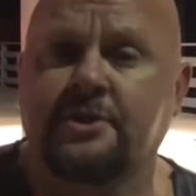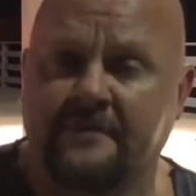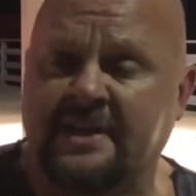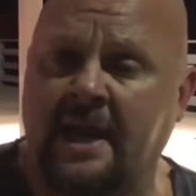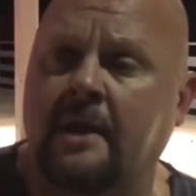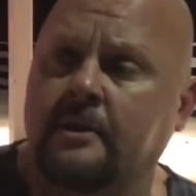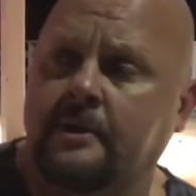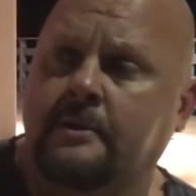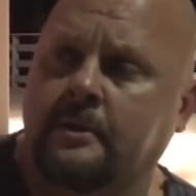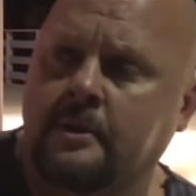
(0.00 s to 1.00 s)
of
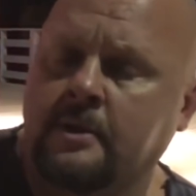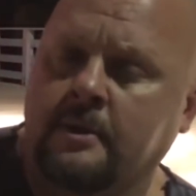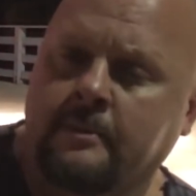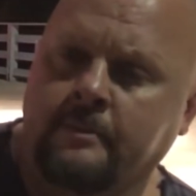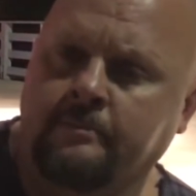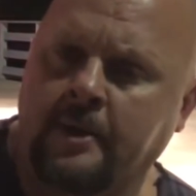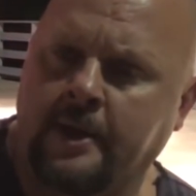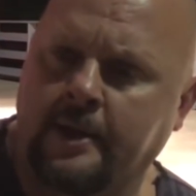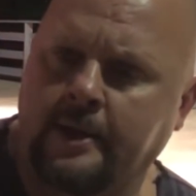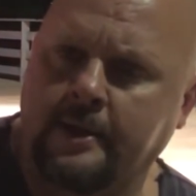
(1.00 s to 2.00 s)
talent,
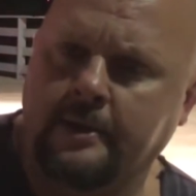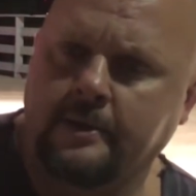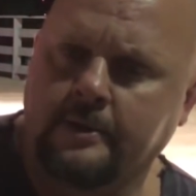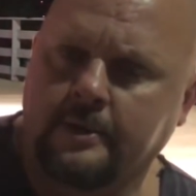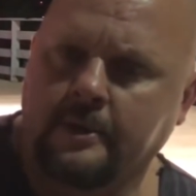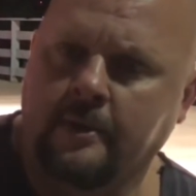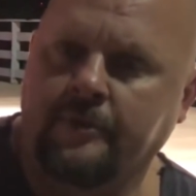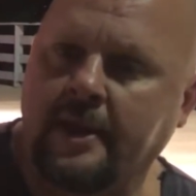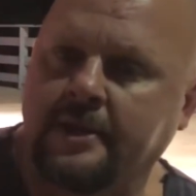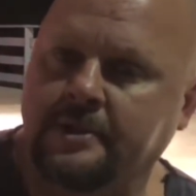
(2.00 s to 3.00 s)
but
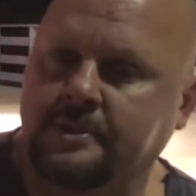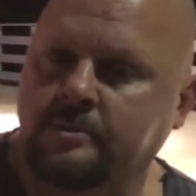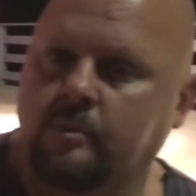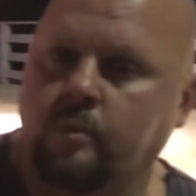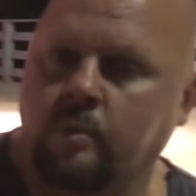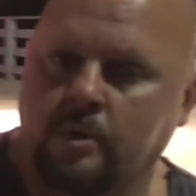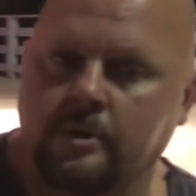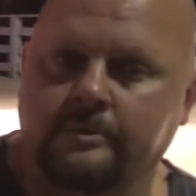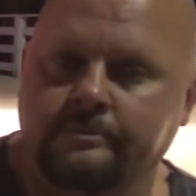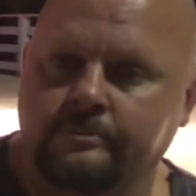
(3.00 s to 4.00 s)
they just weren't